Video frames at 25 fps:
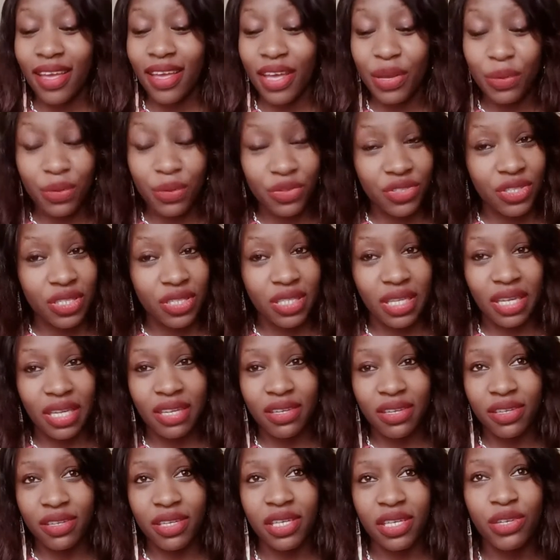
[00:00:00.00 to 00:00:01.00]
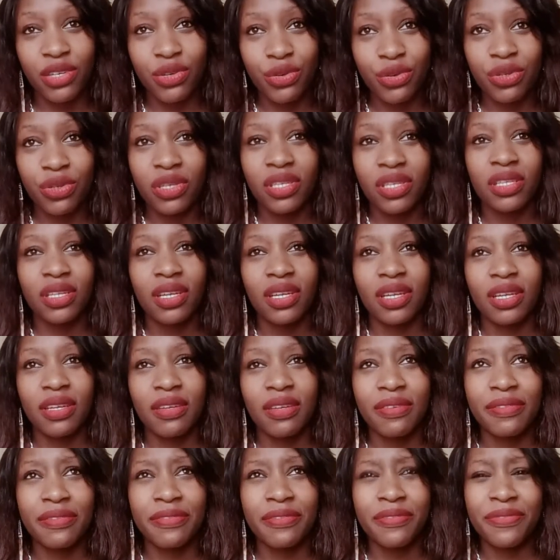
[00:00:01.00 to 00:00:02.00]
It was just a really good
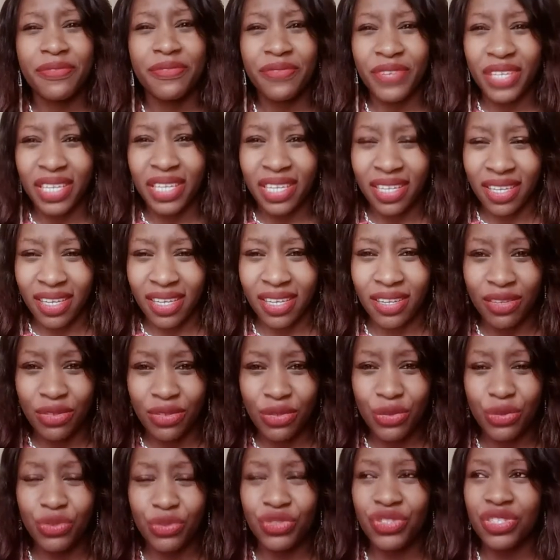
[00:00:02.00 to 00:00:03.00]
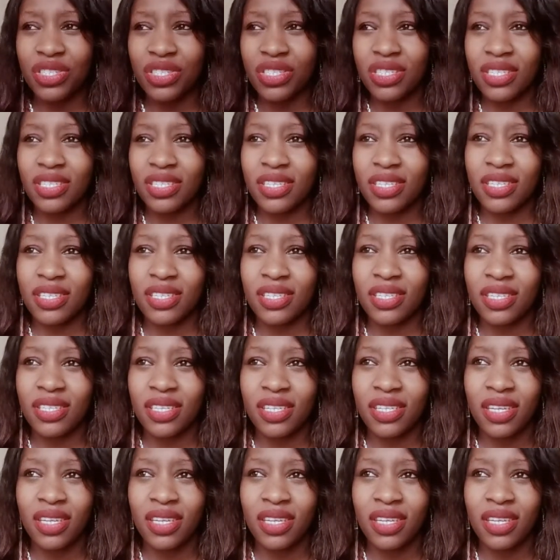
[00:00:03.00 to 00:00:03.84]
feeling to just